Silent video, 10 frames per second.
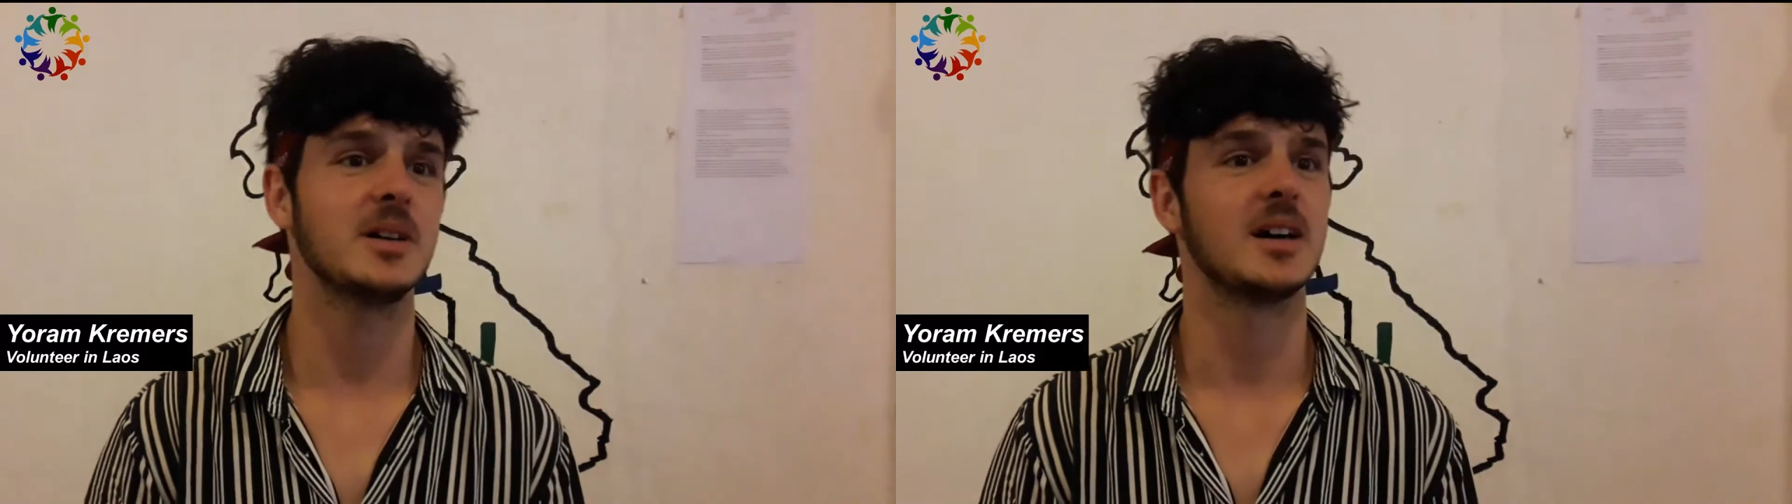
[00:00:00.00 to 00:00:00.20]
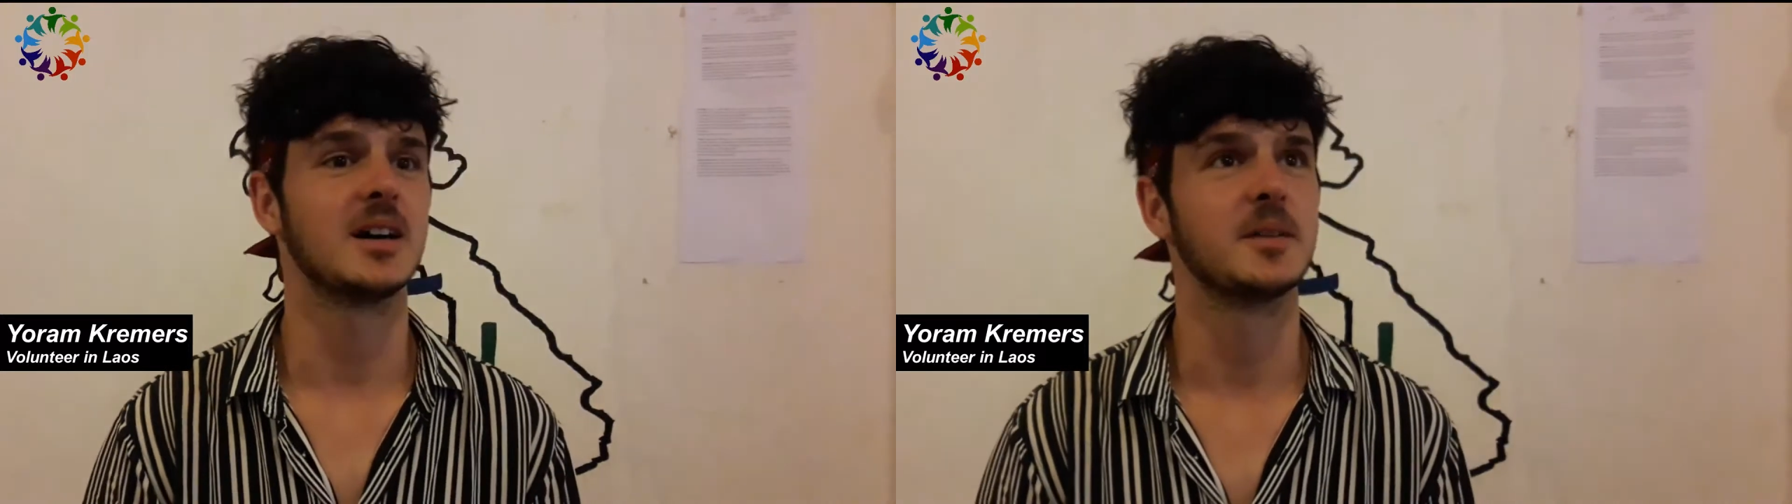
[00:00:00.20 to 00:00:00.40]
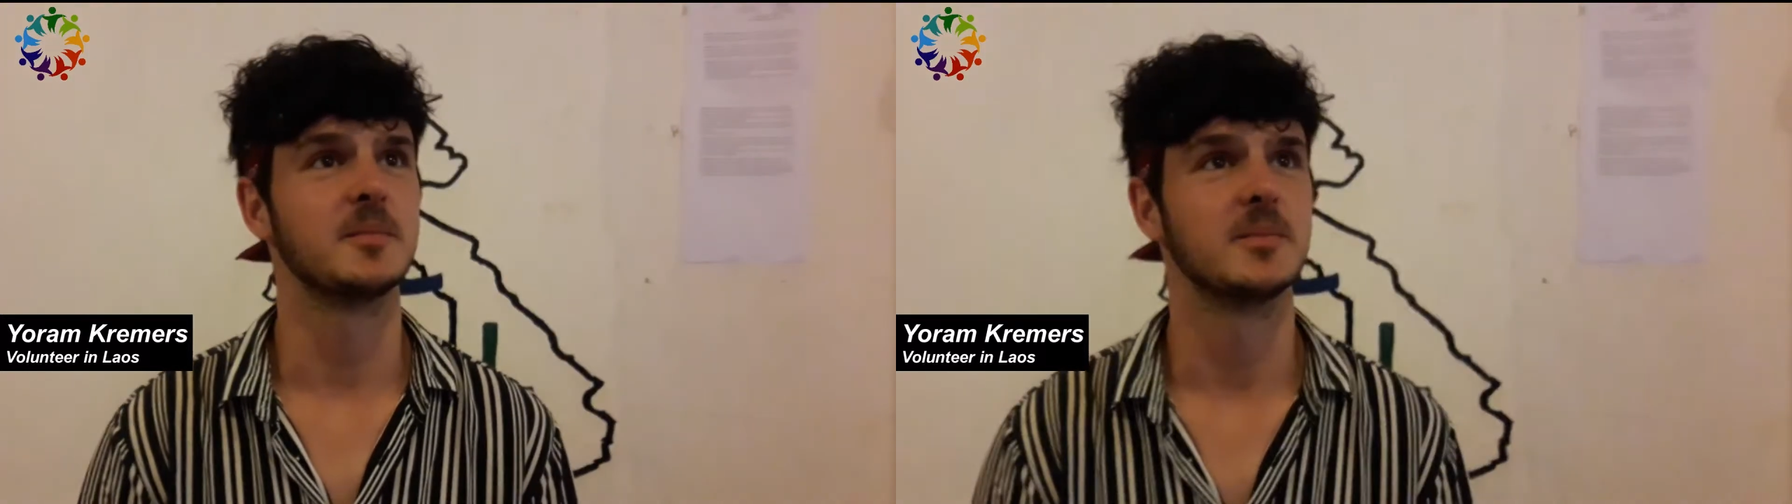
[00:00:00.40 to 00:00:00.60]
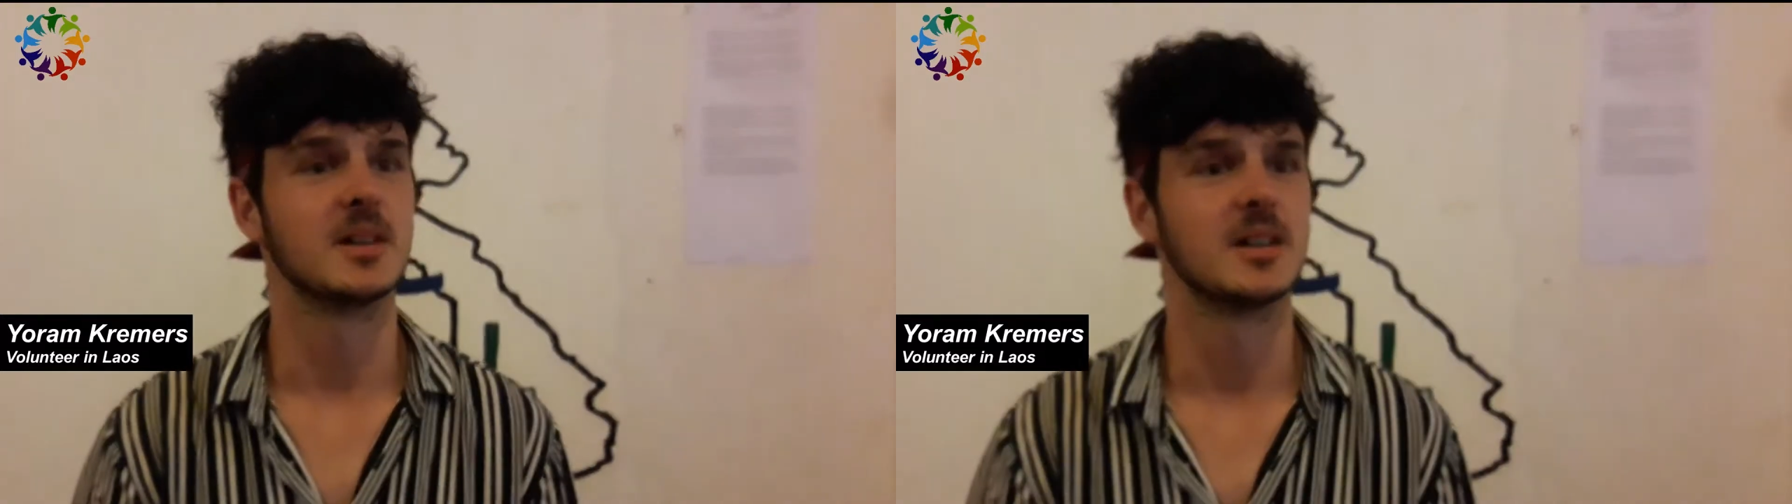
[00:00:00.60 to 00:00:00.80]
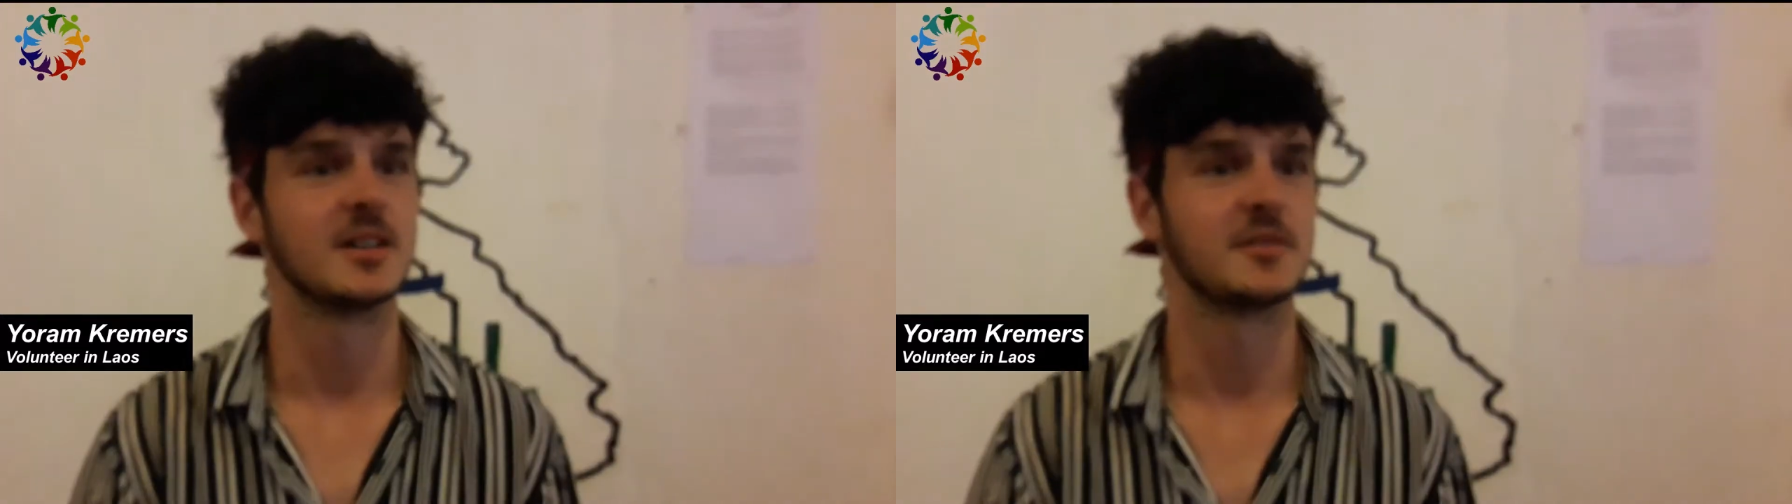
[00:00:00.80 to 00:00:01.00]
I'm
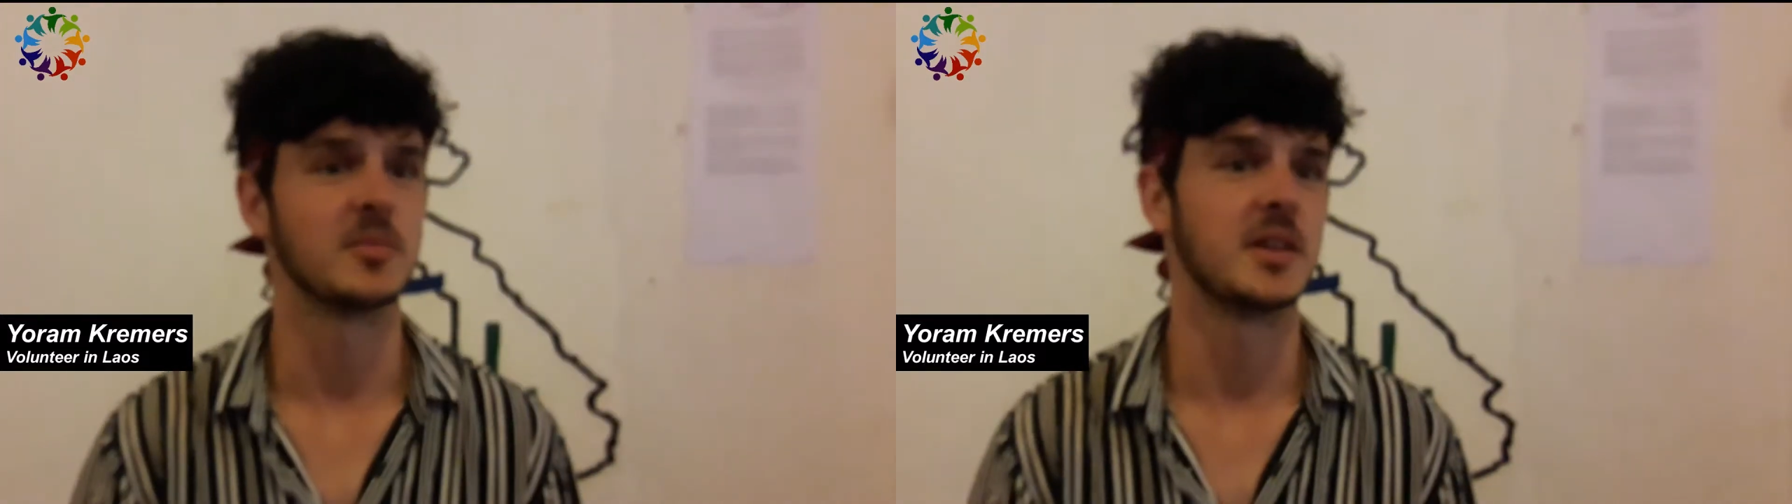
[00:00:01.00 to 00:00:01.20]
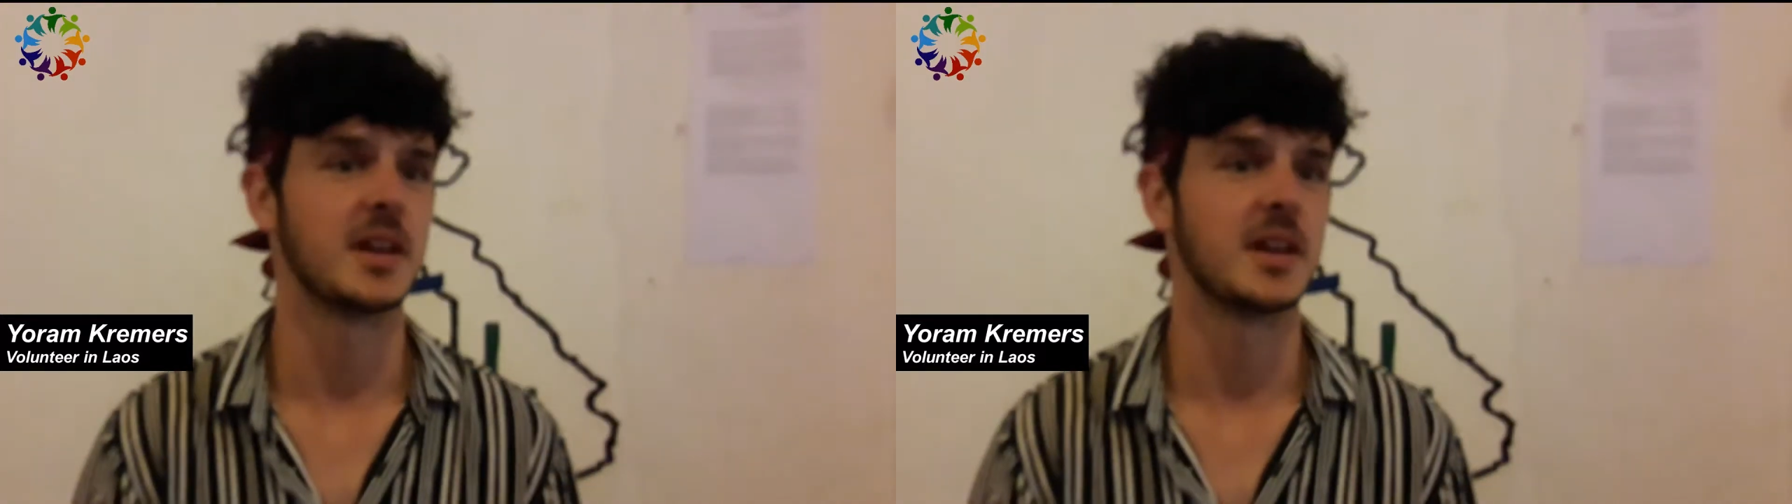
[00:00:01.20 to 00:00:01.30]
from the